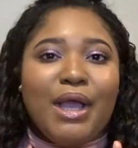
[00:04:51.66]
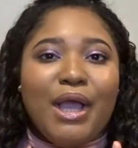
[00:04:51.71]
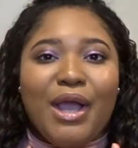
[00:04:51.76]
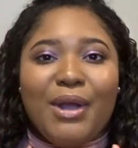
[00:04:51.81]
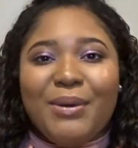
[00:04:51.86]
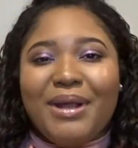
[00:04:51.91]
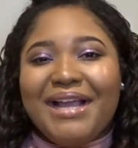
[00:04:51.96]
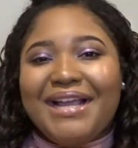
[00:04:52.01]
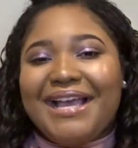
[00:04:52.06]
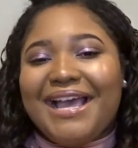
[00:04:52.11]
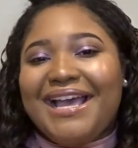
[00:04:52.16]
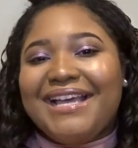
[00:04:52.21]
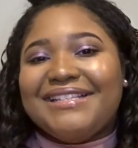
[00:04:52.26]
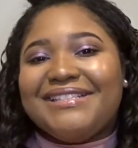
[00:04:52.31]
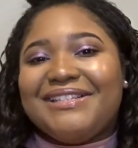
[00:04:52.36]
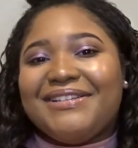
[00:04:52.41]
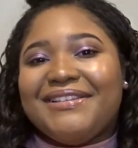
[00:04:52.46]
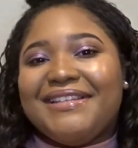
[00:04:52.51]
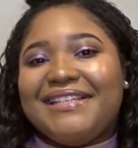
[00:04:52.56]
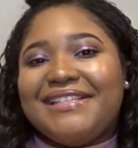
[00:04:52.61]
Alright guys,
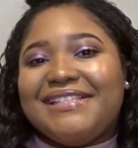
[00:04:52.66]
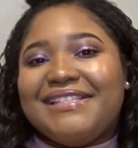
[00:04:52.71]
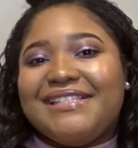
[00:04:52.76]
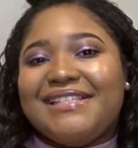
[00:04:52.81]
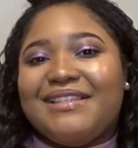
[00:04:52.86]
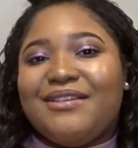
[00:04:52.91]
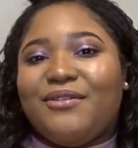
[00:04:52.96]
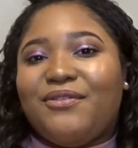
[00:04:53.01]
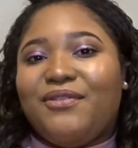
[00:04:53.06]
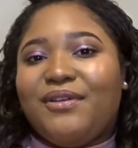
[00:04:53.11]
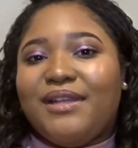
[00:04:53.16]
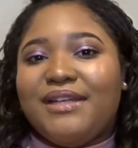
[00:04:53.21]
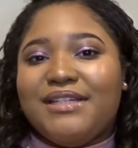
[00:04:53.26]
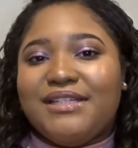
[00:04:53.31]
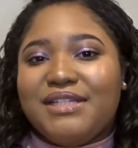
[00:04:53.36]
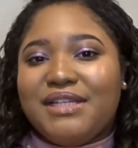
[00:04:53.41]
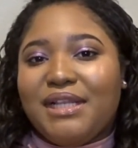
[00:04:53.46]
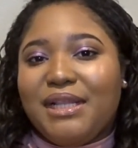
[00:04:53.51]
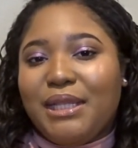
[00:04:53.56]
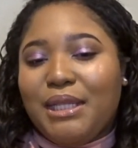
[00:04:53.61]
so this is the
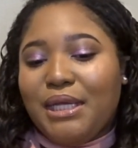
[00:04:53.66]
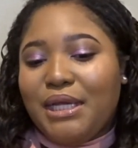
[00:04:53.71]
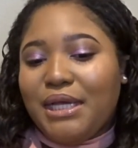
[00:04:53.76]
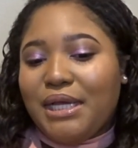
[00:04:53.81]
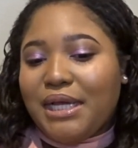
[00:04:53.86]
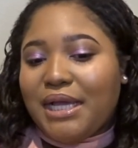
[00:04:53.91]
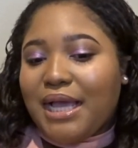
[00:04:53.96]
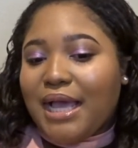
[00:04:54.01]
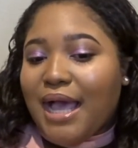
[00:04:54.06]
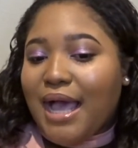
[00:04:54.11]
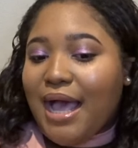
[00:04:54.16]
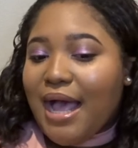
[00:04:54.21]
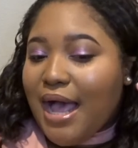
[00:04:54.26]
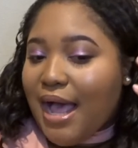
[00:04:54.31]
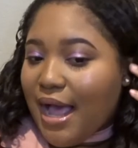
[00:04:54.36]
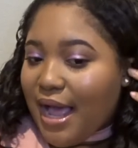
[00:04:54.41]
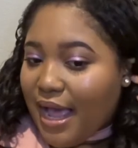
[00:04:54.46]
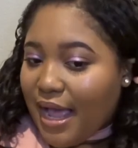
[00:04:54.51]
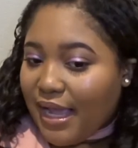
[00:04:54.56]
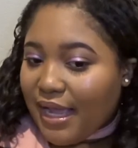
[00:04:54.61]
finished look.
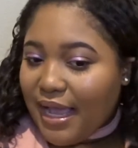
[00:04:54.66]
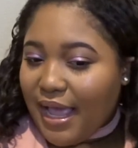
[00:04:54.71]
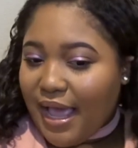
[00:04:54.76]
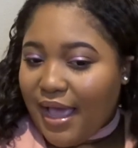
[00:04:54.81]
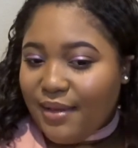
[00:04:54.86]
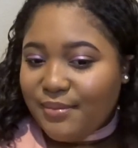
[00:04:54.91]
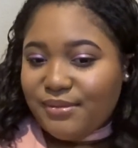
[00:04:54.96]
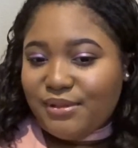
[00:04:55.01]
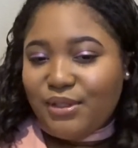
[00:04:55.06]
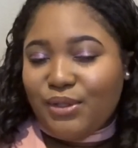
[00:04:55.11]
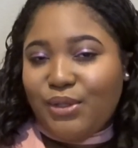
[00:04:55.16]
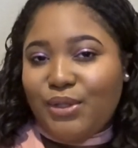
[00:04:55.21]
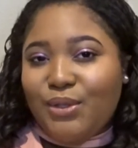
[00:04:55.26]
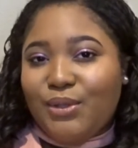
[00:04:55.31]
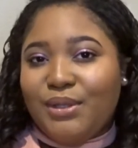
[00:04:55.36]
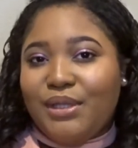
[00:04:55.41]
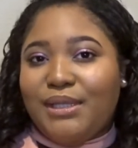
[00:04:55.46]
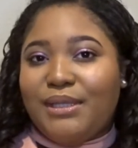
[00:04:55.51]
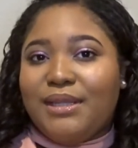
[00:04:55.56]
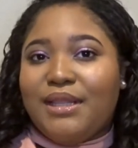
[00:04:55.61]
I
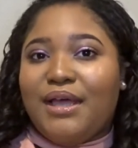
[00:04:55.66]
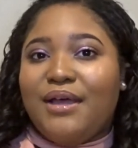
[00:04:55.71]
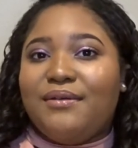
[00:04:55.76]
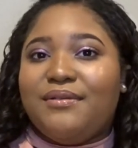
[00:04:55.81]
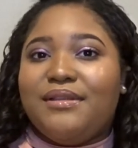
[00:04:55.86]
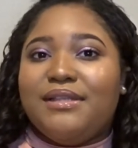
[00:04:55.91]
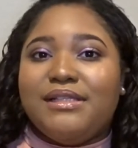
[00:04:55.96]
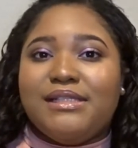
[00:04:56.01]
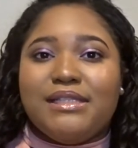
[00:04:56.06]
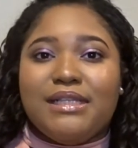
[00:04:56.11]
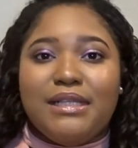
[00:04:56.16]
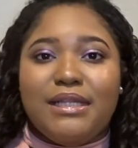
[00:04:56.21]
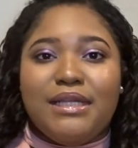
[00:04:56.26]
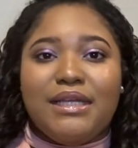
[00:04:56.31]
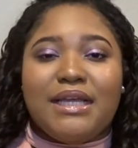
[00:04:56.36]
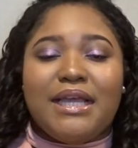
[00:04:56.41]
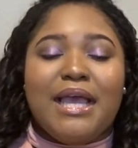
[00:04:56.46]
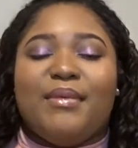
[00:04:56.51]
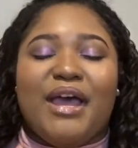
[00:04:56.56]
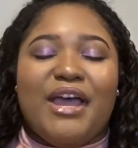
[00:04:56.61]
absolutely love this
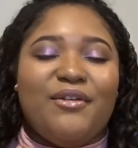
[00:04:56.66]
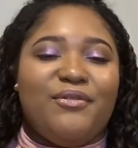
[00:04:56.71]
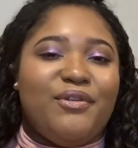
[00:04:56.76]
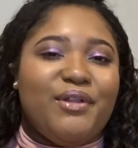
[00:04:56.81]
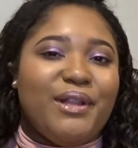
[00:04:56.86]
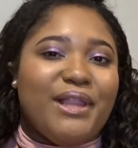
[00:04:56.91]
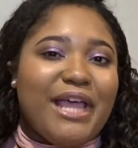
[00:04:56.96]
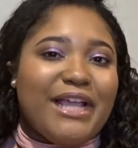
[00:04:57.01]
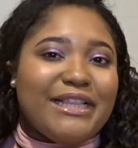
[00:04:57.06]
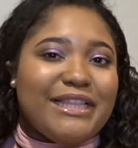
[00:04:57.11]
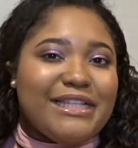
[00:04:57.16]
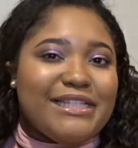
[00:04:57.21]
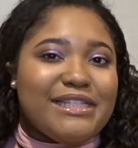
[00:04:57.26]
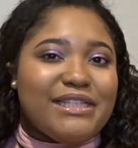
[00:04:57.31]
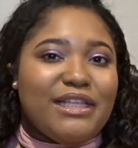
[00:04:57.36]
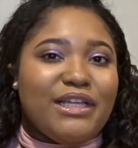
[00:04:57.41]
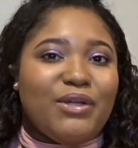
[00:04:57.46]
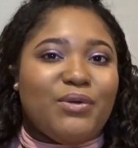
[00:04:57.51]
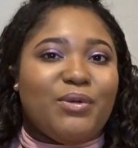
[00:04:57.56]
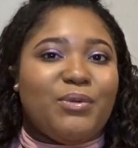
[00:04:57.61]
look. I feel like this
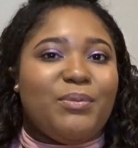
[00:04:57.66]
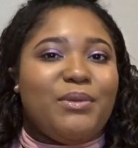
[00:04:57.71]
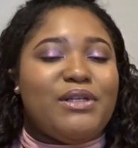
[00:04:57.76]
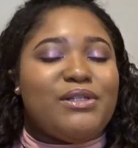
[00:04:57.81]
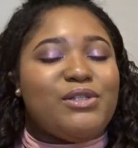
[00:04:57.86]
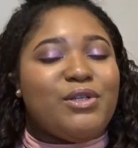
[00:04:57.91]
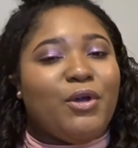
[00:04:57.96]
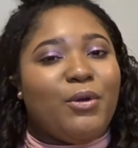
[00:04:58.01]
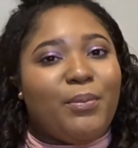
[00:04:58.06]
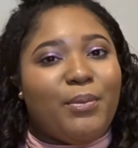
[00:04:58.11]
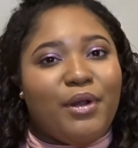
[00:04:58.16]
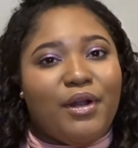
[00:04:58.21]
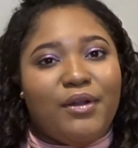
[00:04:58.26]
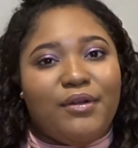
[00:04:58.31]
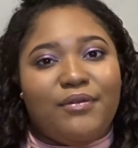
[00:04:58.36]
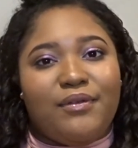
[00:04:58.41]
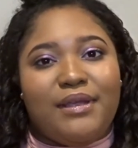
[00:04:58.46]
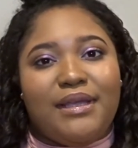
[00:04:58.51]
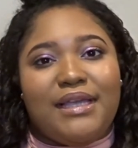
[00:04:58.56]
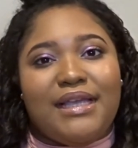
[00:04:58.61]
look would be so
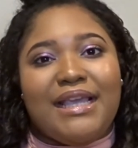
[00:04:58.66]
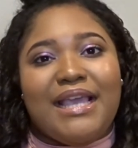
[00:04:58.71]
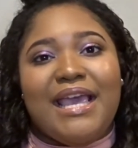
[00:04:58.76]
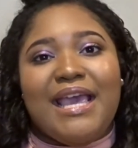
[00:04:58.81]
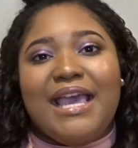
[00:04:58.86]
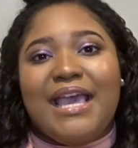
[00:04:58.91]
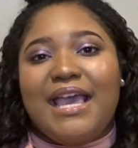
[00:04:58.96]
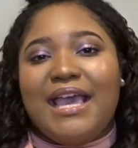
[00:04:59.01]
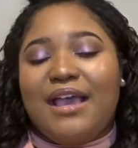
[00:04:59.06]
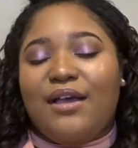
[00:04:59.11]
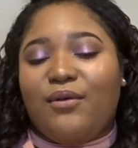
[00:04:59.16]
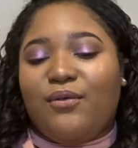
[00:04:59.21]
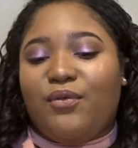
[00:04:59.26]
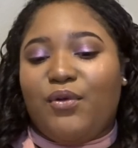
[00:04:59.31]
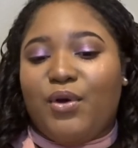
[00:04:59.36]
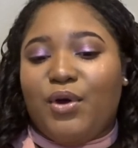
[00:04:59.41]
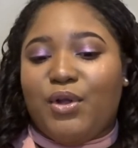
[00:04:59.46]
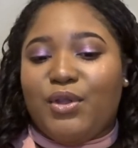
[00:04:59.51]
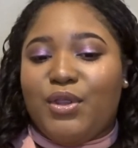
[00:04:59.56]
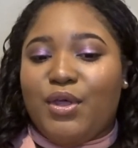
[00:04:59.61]
perfect
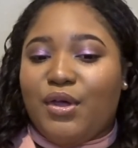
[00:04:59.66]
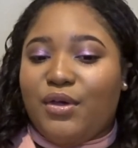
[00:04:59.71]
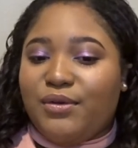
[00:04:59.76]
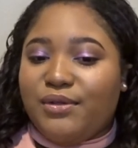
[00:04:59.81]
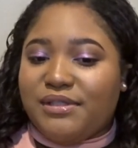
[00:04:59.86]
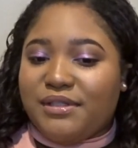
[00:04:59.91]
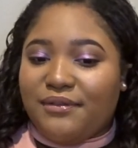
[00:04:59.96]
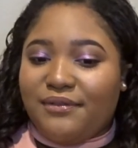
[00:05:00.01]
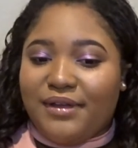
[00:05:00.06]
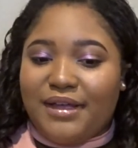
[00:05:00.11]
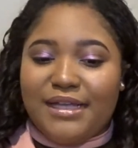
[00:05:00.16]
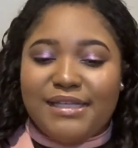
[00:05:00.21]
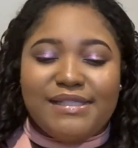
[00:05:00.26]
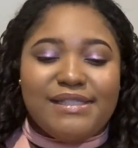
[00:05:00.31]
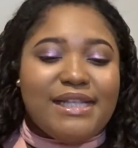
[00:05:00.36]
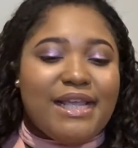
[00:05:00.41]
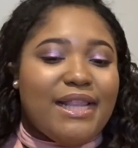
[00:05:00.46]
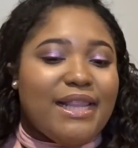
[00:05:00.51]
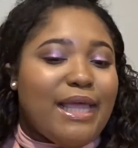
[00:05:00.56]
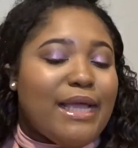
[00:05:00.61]
for those of us
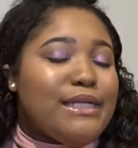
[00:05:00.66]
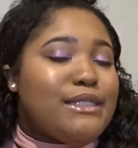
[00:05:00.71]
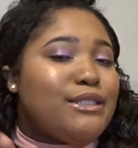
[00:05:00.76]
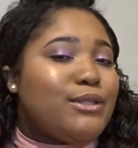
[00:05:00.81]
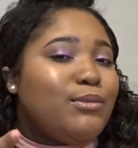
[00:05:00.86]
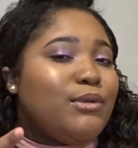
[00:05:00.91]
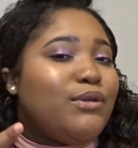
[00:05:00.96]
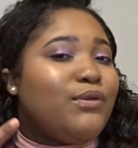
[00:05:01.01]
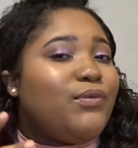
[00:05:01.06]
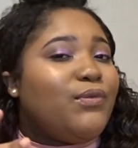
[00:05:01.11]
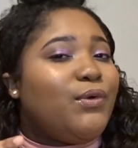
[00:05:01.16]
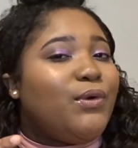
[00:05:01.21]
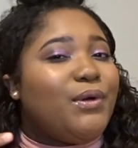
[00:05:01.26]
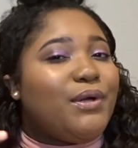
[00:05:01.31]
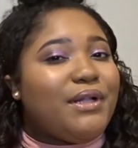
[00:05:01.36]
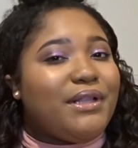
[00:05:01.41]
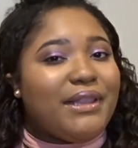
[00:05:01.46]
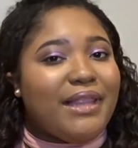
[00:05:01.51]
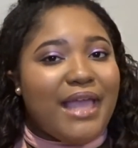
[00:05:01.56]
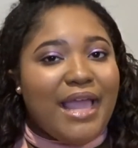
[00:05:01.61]
that like to be full
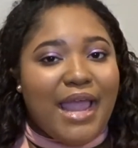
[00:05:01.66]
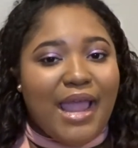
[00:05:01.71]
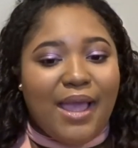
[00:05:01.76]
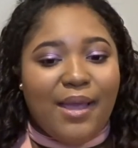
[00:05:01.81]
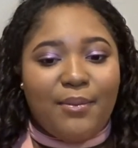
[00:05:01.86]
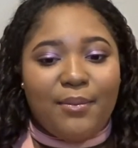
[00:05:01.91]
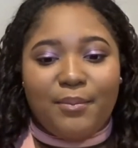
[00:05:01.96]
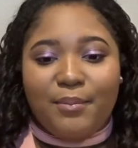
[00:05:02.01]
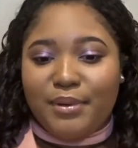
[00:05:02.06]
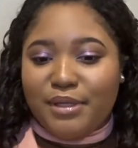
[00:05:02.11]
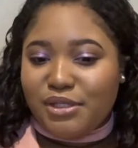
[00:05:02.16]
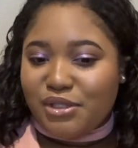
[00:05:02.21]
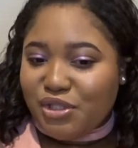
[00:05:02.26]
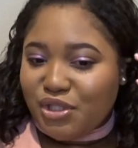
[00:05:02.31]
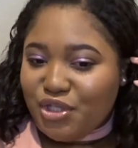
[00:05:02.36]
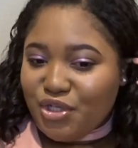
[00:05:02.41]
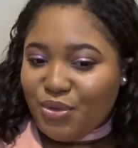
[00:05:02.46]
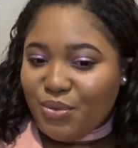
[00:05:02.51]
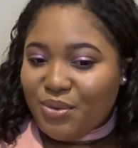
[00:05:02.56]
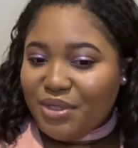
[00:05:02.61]
glam but
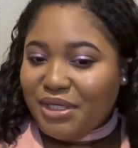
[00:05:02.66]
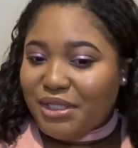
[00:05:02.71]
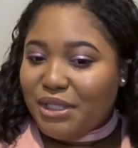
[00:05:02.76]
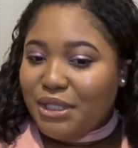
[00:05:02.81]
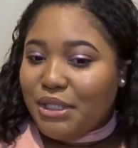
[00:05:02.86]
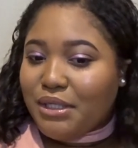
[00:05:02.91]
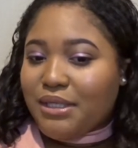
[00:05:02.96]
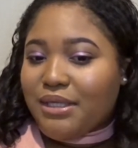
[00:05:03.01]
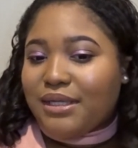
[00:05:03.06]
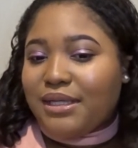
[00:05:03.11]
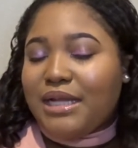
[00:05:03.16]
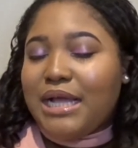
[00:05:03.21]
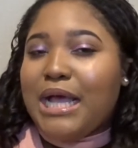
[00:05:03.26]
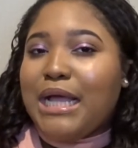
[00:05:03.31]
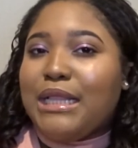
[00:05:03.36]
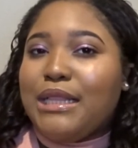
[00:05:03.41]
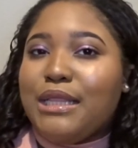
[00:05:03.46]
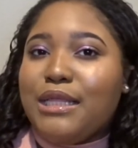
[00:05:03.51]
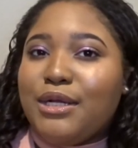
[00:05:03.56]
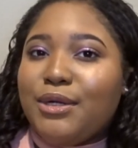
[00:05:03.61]
still want to look
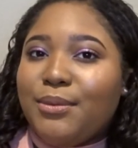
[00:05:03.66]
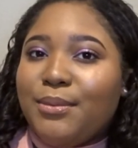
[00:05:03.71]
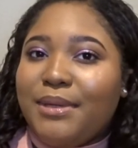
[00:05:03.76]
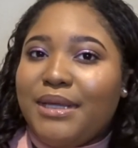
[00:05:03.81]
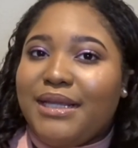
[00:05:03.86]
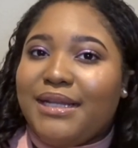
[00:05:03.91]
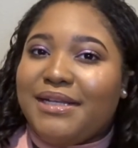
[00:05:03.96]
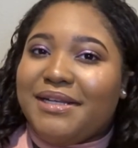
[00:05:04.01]
a little bit